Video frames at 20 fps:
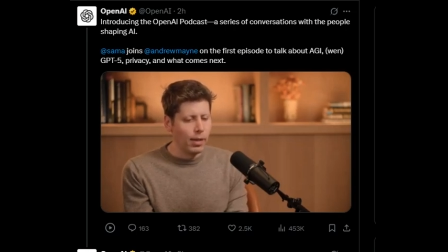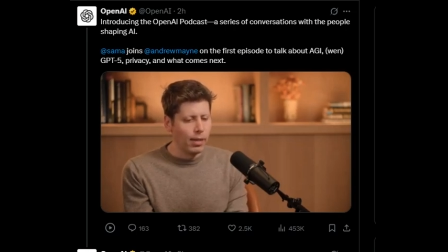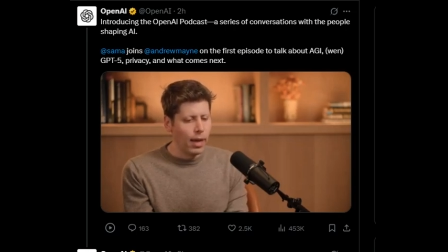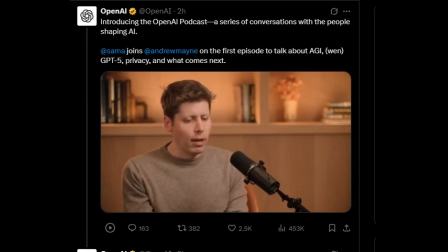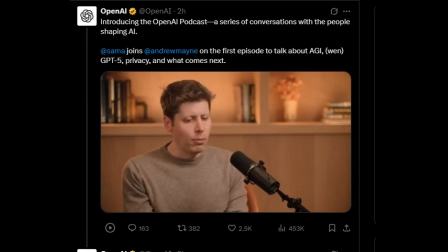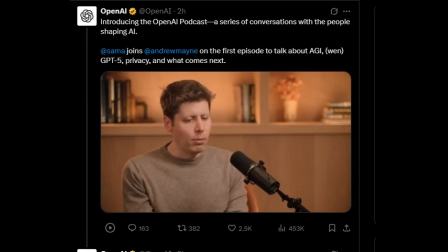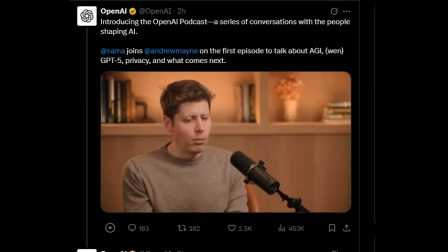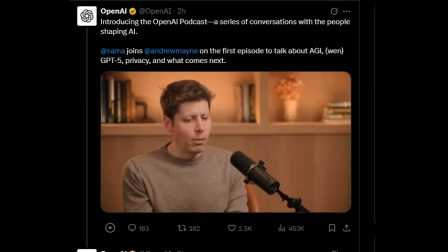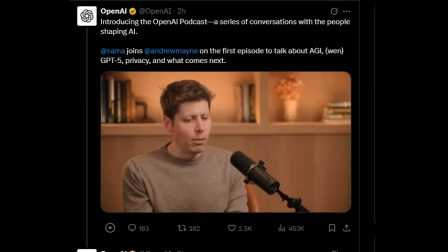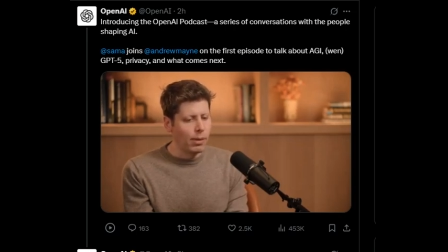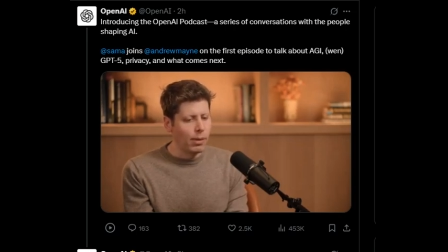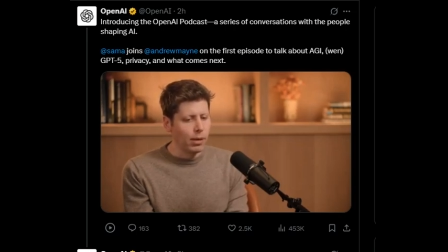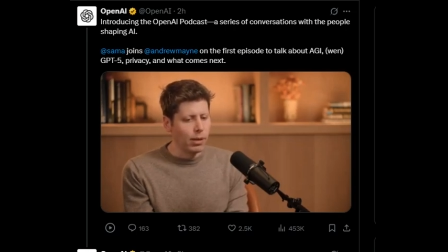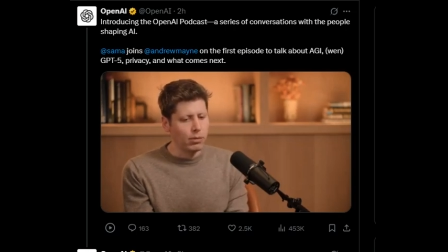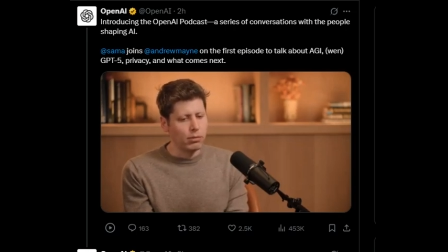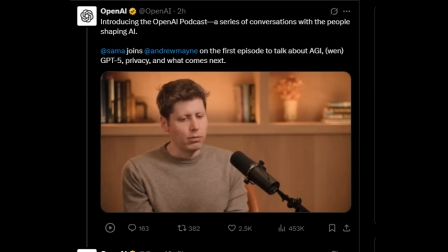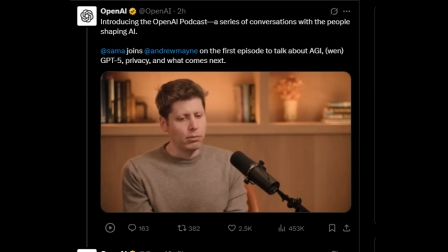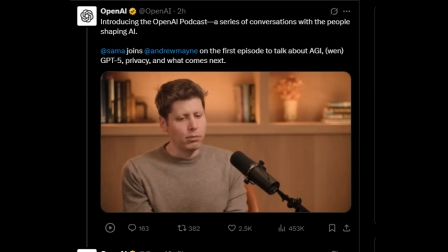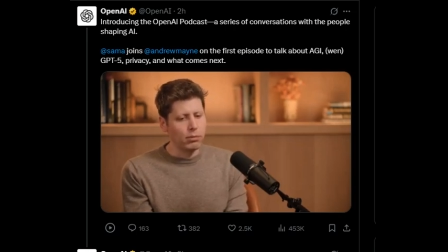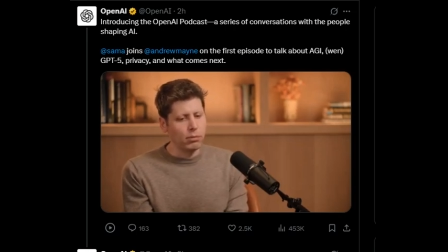That'll be
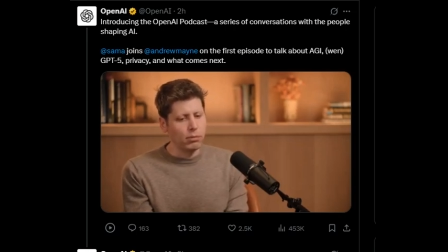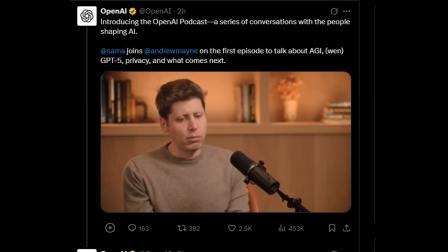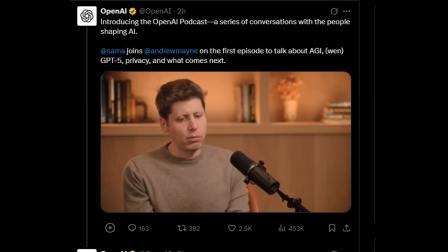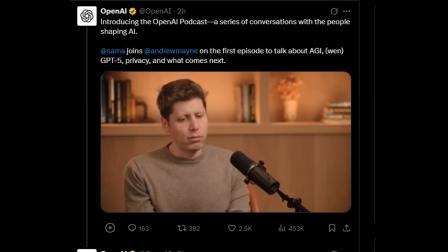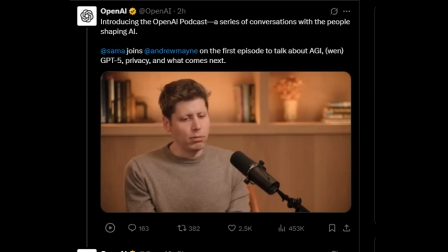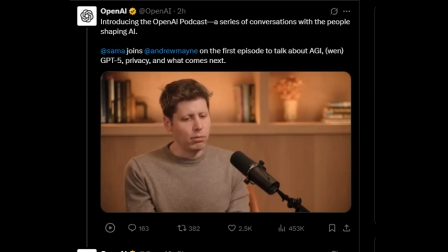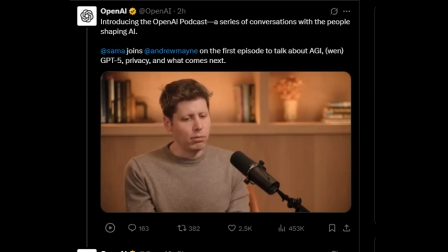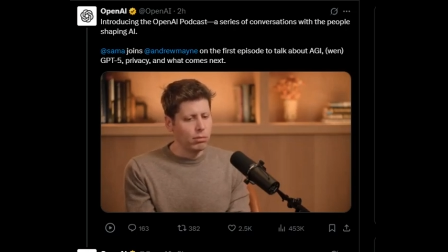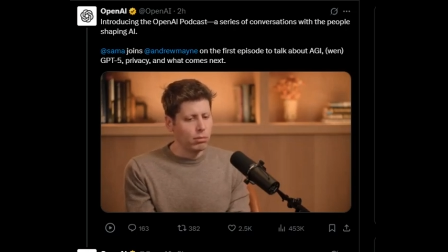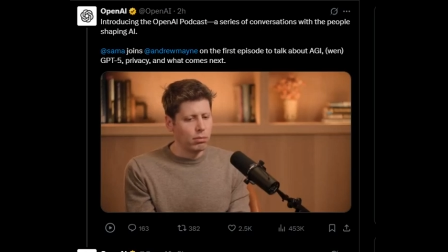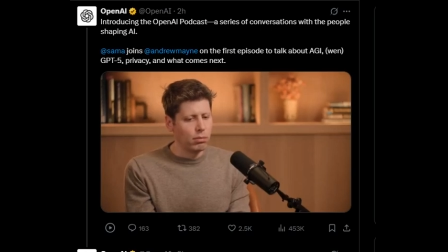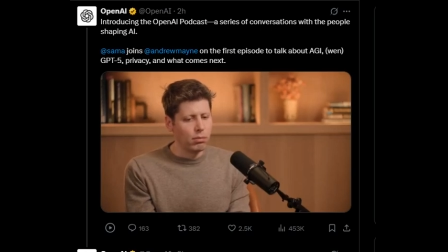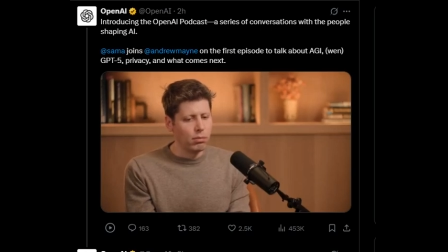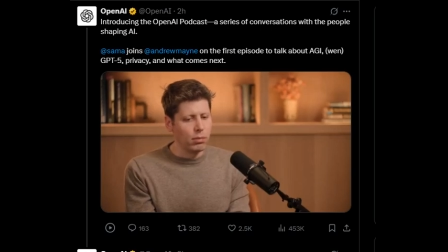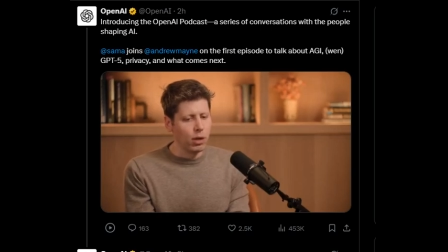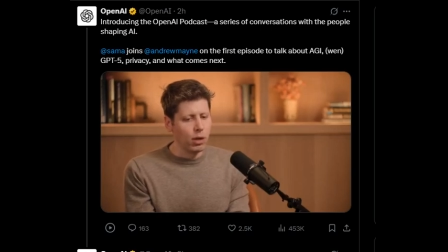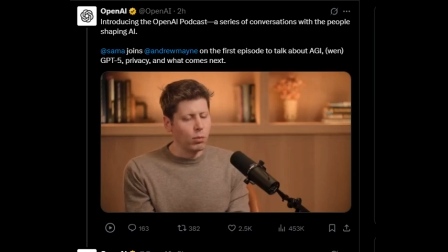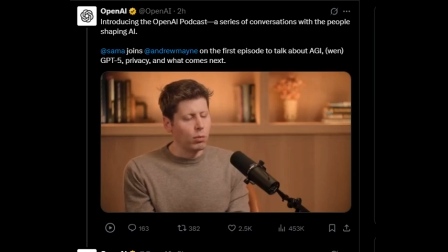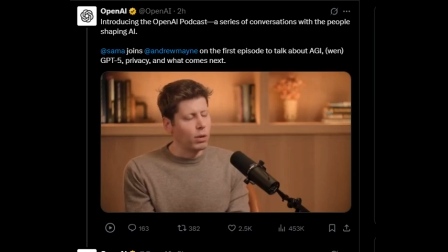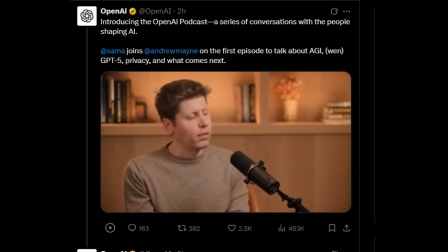about,
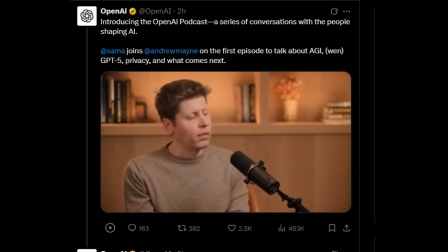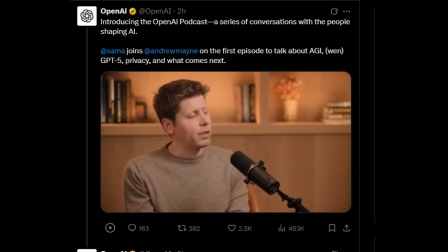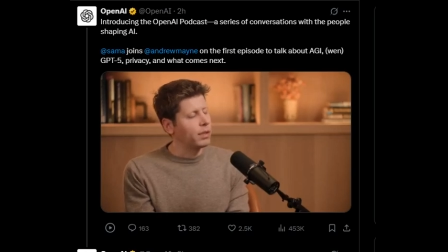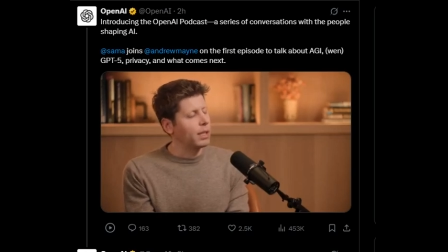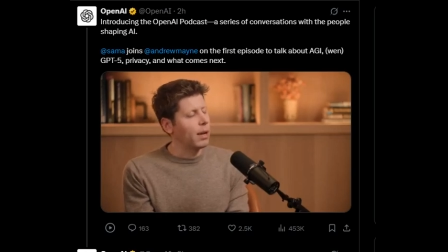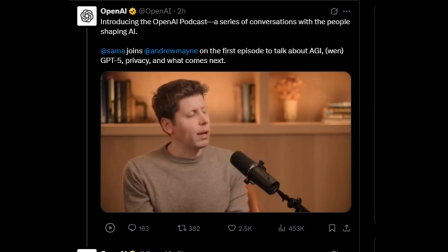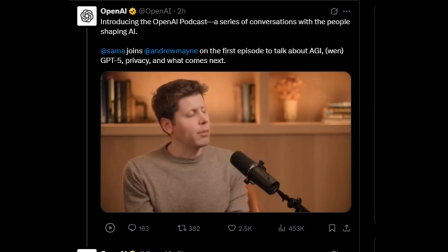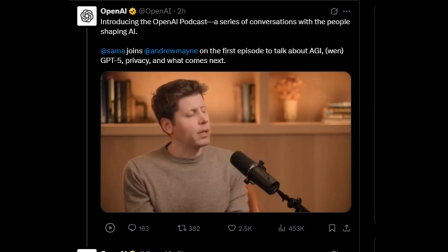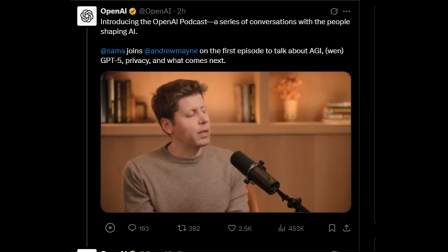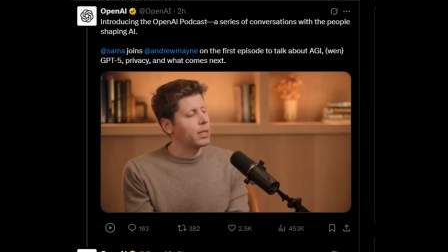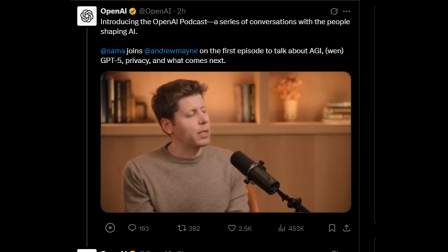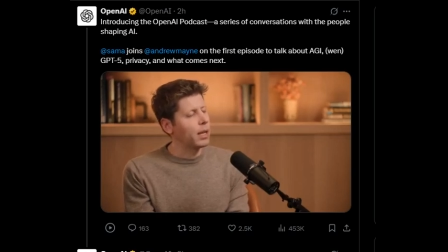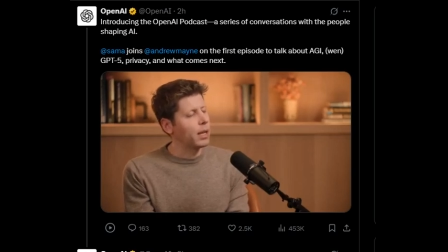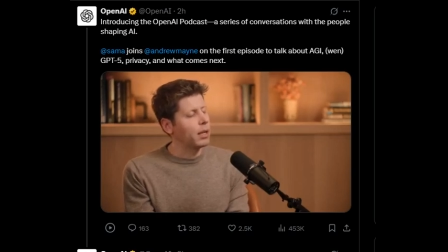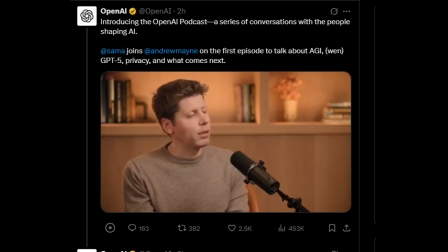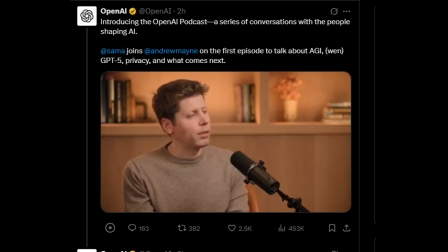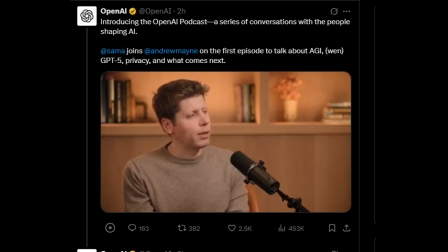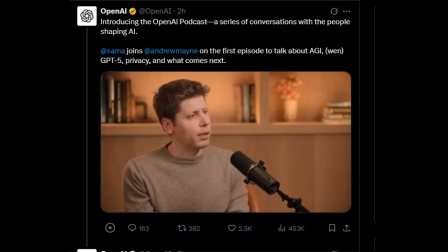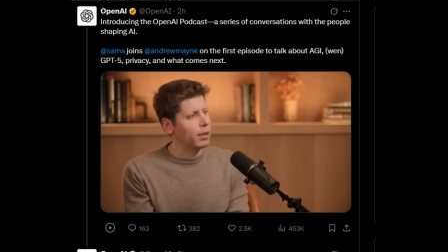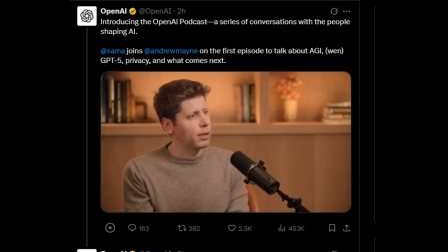roughly 10%
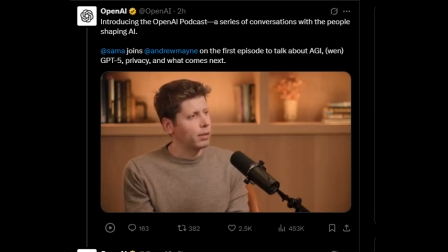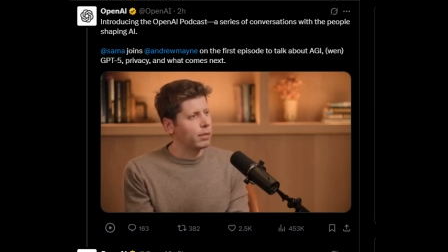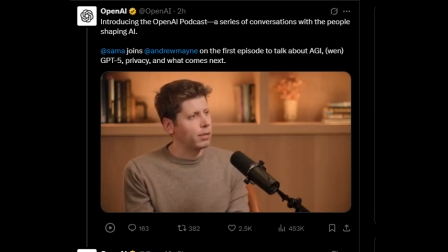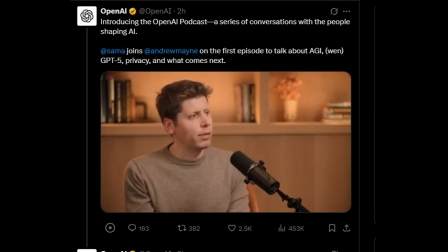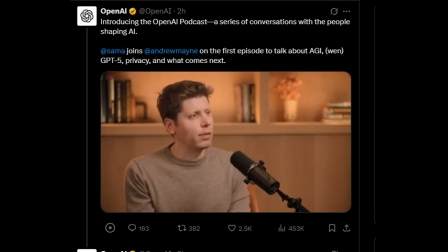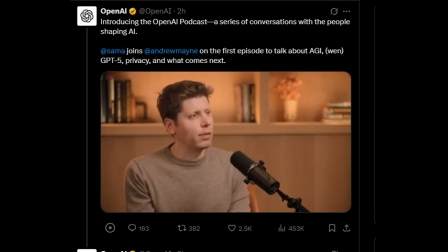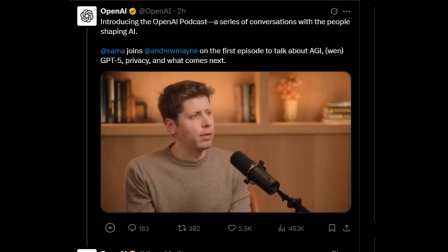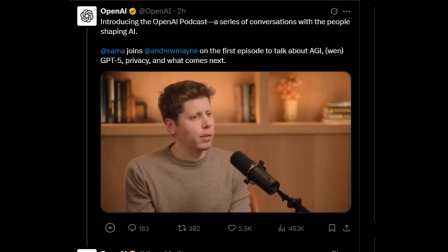of all